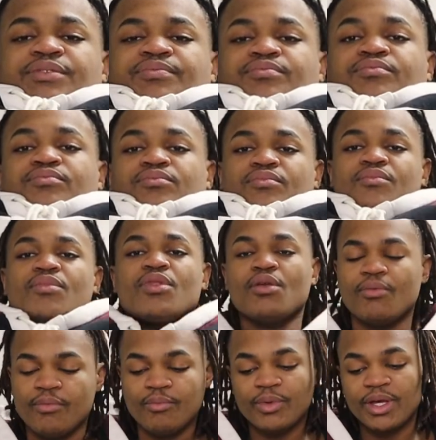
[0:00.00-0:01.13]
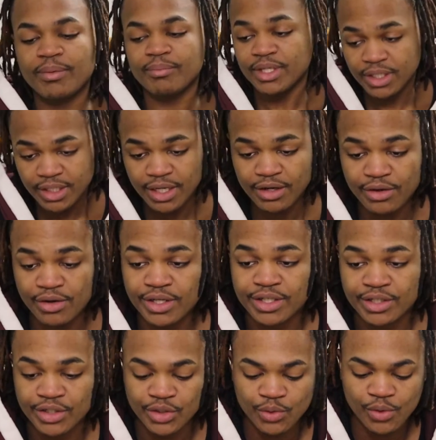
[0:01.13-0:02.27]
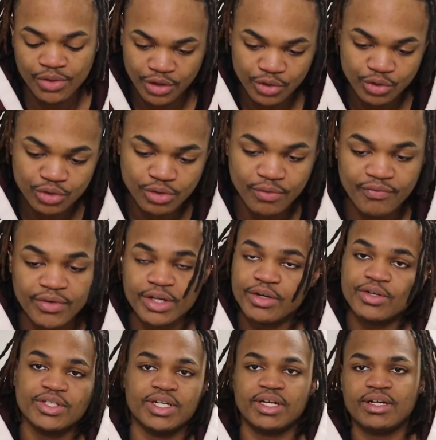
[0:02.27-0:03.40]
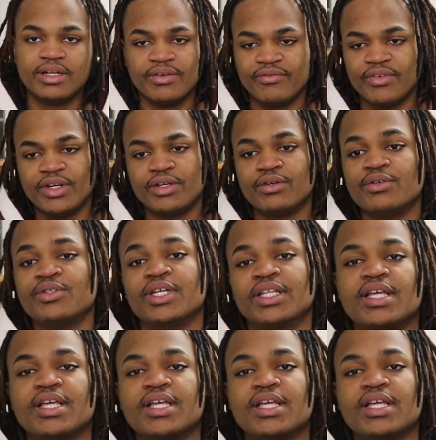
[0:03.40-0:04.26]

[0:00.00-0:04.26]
Like like me getting on here and doing the YouTube videos, editing videos,